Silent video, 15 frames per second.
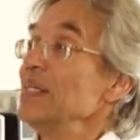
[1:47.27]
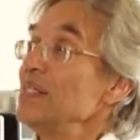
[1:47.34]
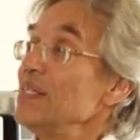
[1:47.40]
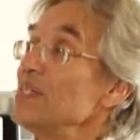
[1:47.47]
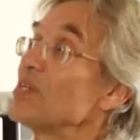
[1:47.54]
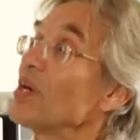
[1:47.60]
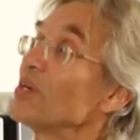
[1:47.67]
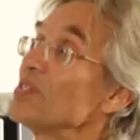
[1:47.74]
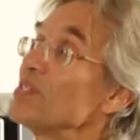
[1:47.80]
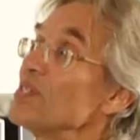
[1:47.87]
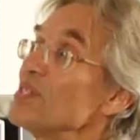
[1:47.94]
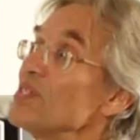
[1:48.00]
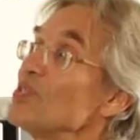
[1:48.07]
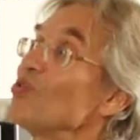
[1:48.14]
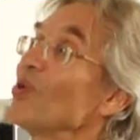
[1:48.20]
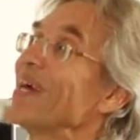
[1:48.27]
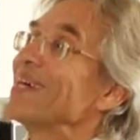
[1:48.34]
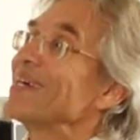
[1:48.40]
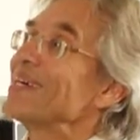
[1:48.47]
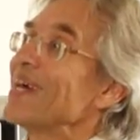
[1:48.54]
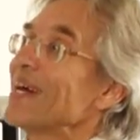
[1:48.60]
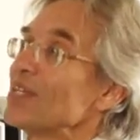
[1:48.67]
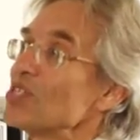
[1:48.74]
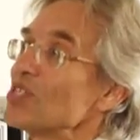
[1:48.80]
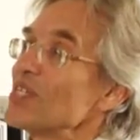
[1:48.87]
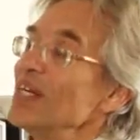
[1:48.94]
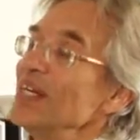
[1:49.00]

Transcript: These are diseases you can catch